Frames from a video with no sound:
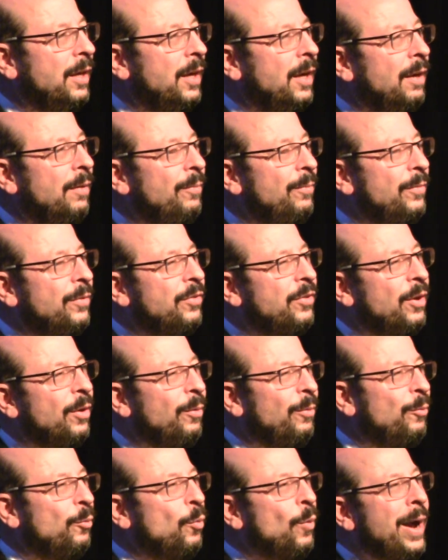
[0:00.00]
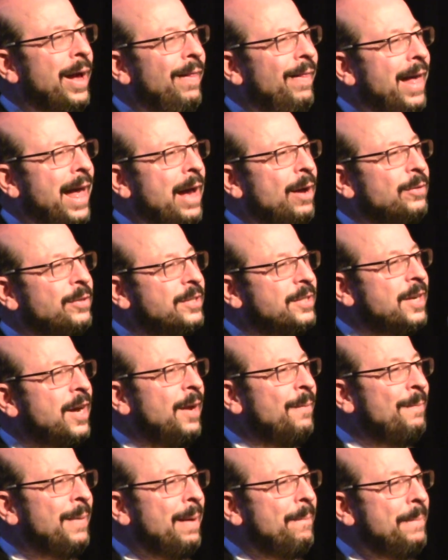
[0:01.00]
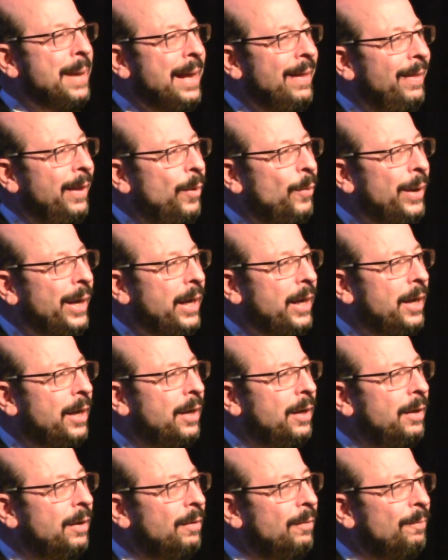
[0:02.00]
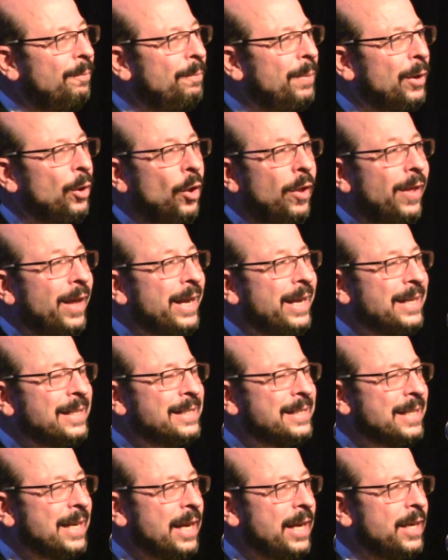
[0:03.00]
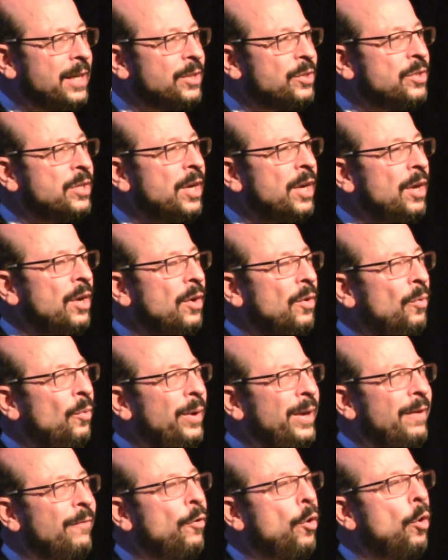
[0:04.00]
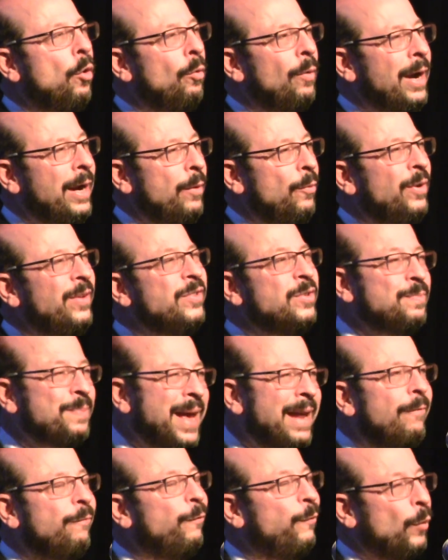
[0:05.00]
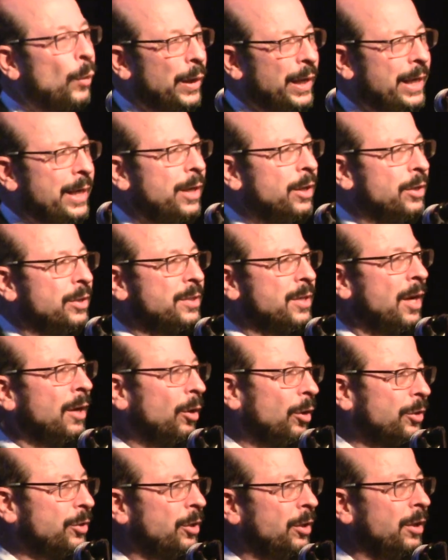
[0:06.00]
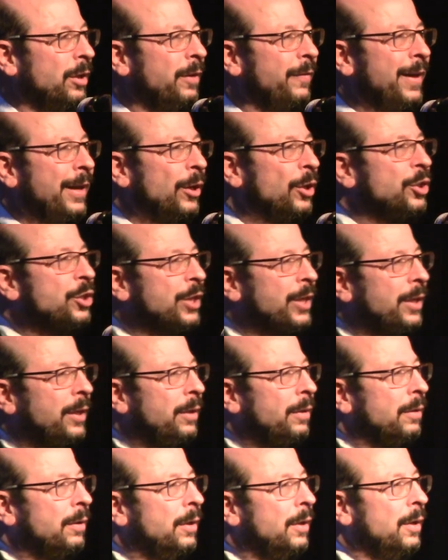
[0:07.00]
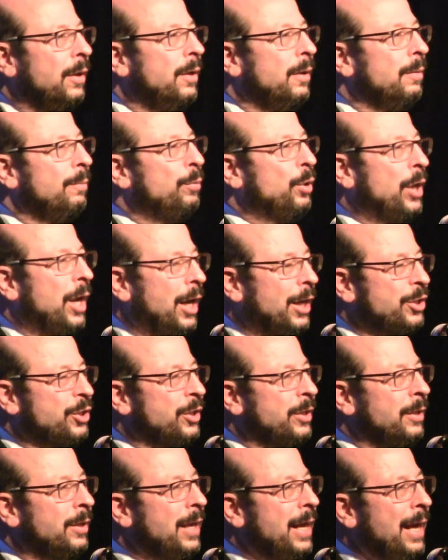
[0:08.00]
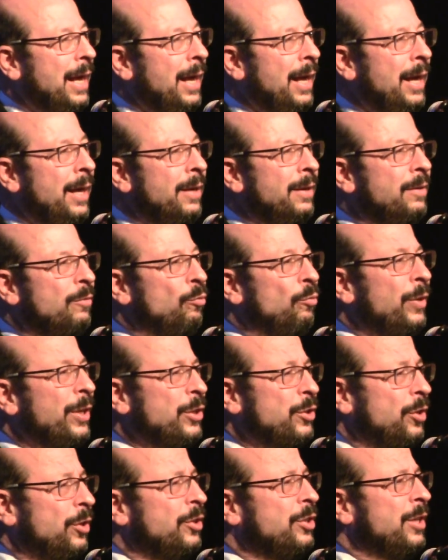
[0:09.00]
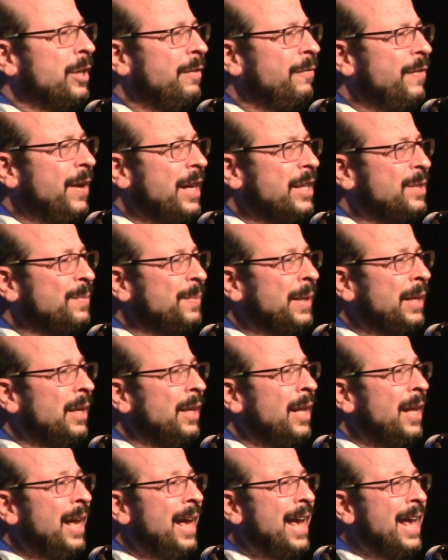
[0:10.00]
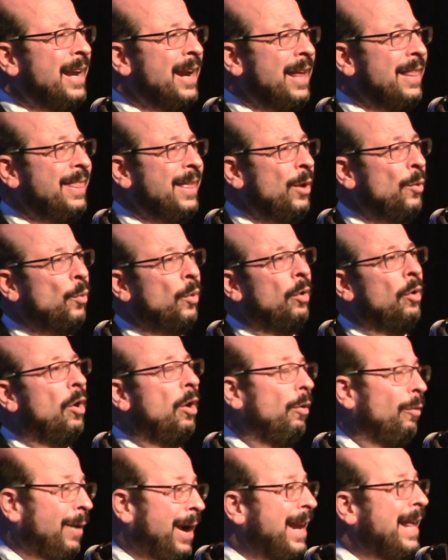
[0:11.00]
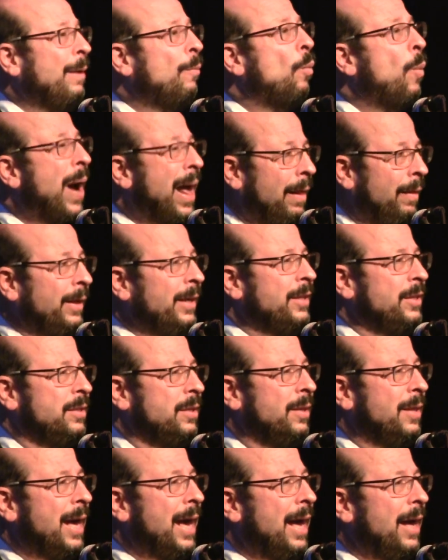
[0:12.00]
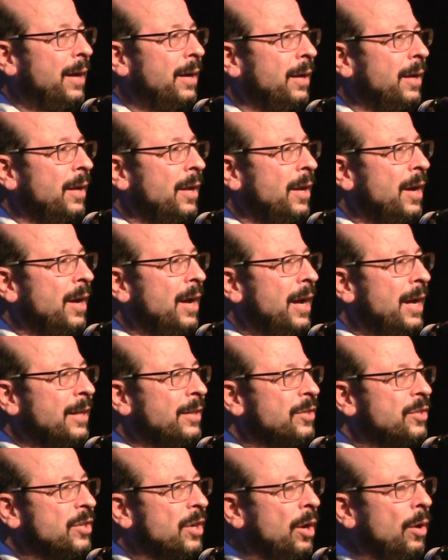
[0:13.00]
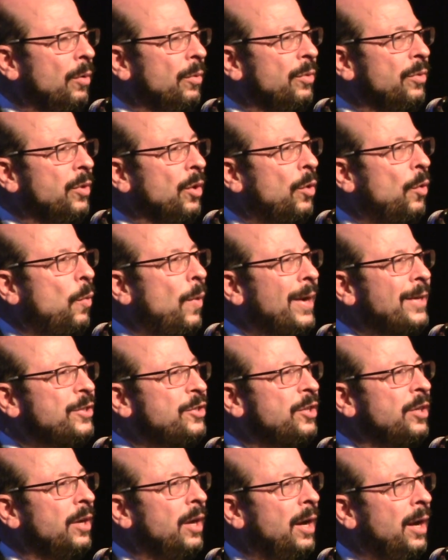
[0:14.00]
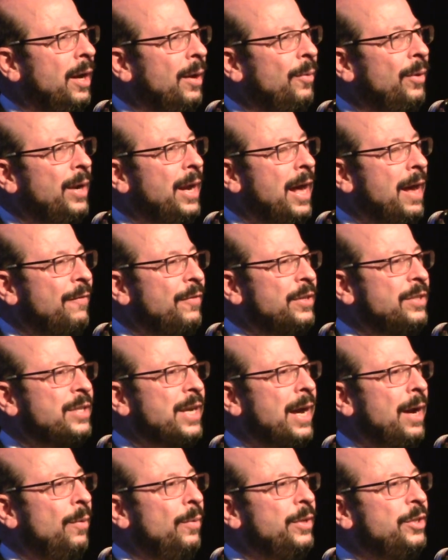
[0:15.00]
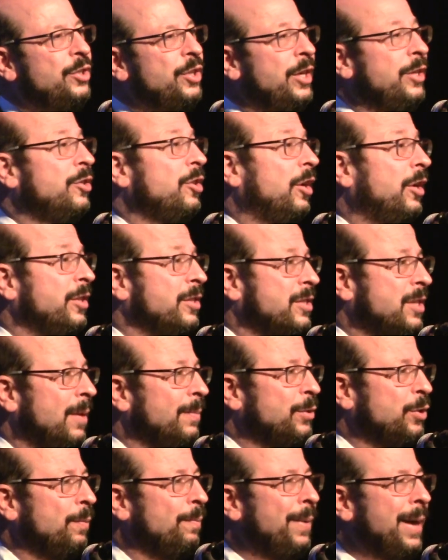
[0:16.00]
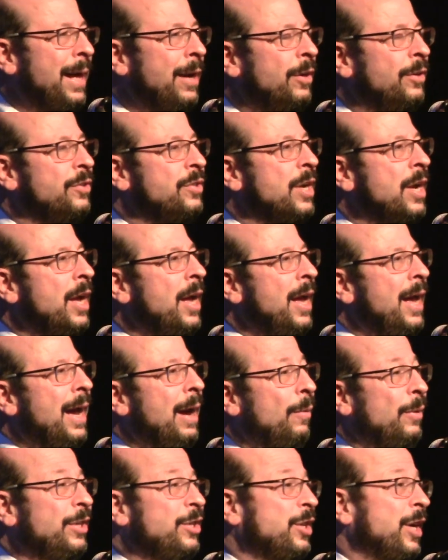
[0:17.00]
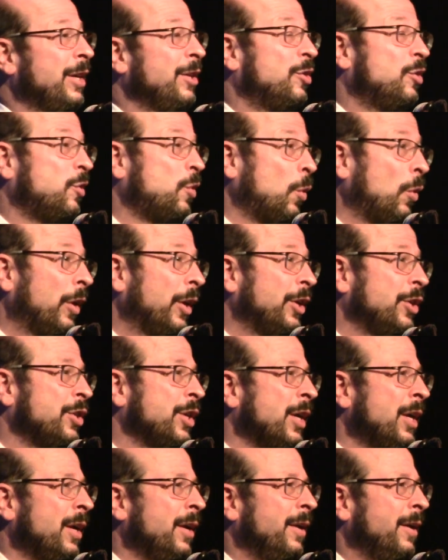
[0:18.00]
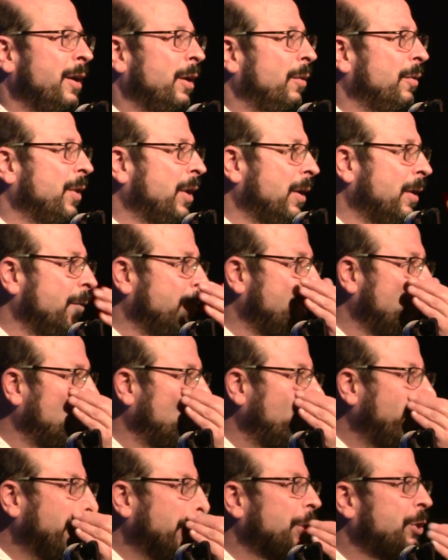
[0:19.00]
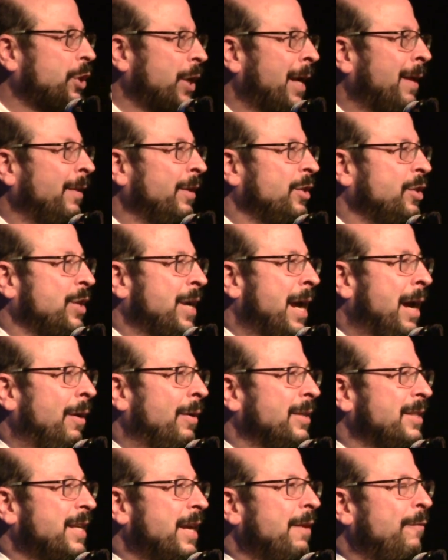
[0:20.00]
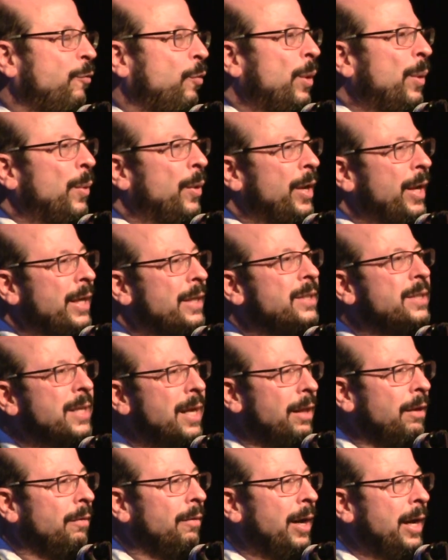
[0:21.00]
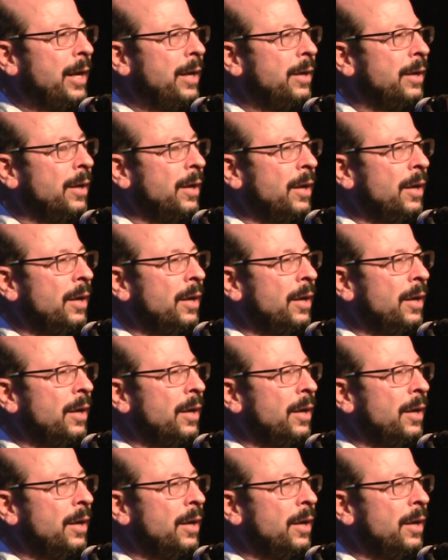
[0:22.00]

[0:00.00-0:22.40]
Uh, so well outside my bailiwick, but all I can say is we have already, we've spent forty years on alternative energy production and research and investment, and I think we're already well into that. And so the question I would have is how we change our consumption patterns, how we change storage. You know, the, the real challenge now is if we were to accelerate